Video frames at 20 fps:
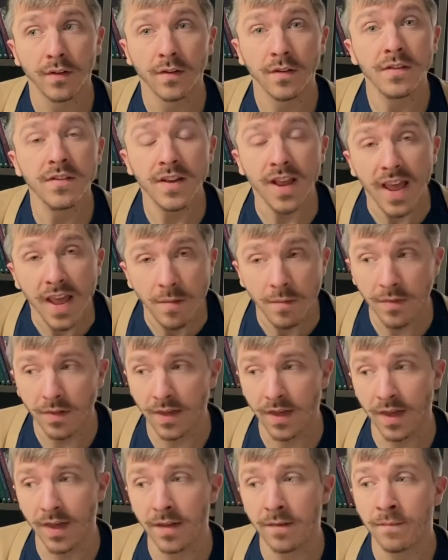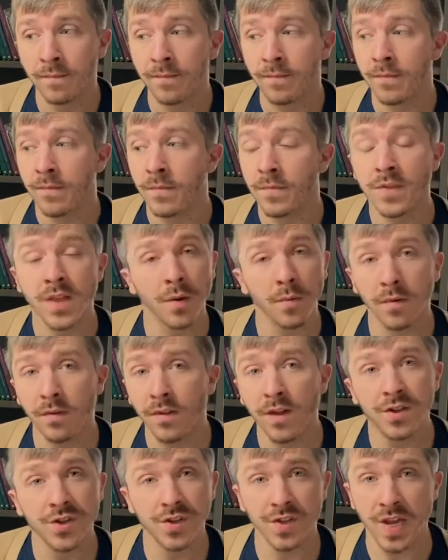Namely, their
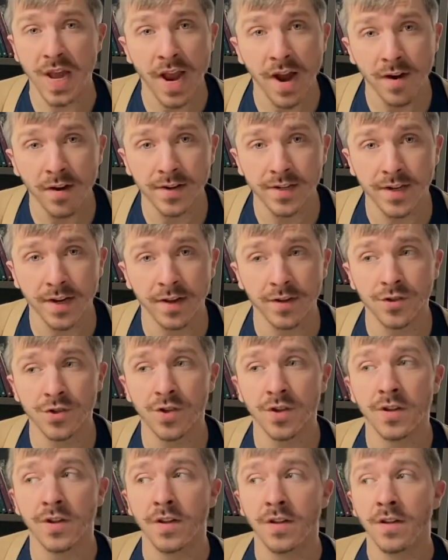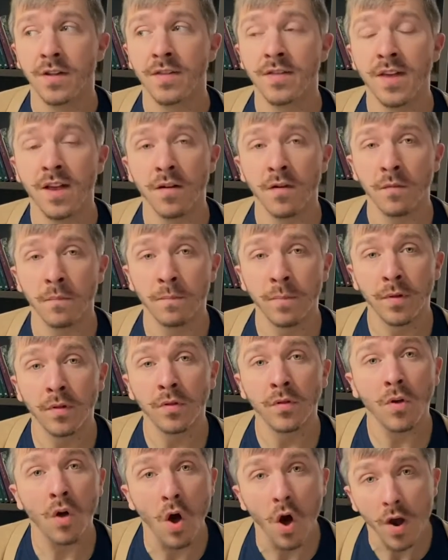religious heritage, their
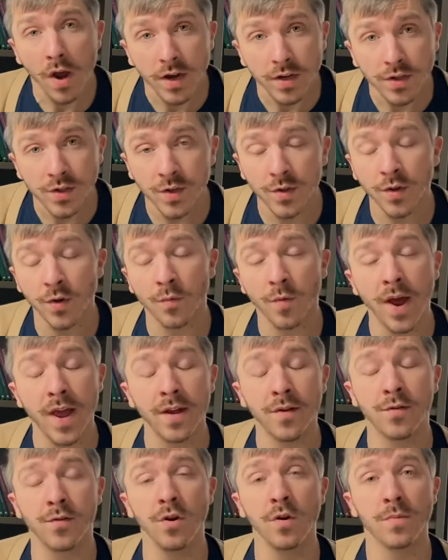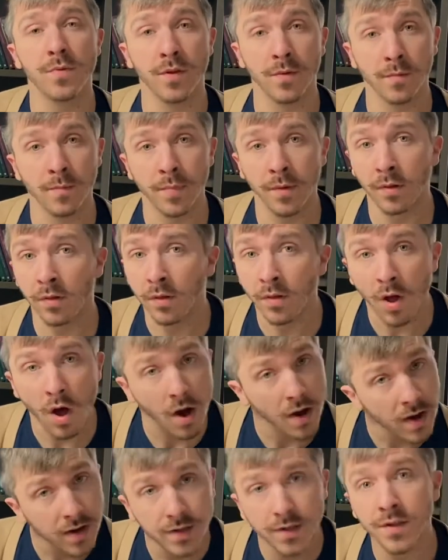belonging to the right group, their
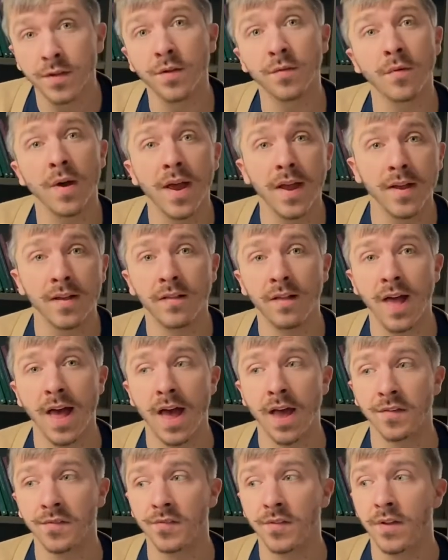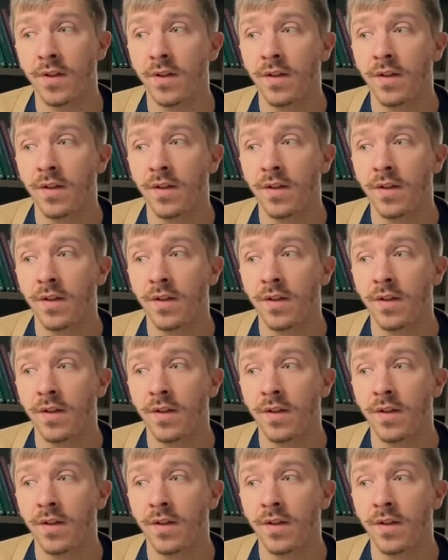belonging to the right class,